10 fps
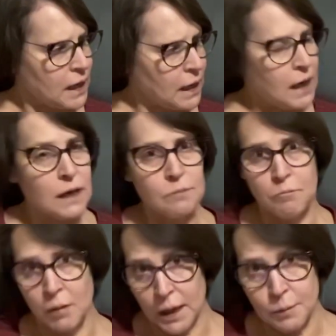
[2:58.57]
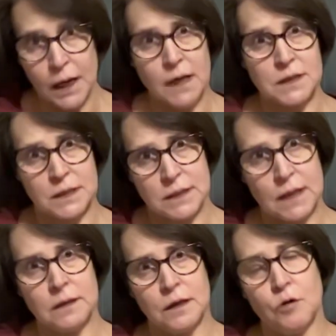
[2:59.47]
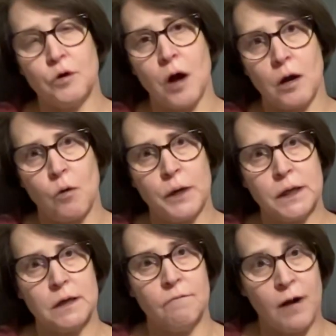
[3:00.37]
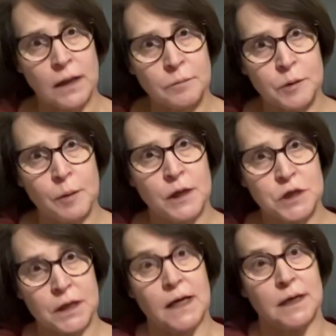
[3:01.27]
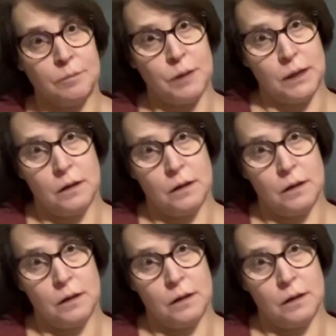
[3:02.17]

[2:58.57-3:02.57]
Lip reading: It may be, as I said, that you're not going to develop dementia, that it can be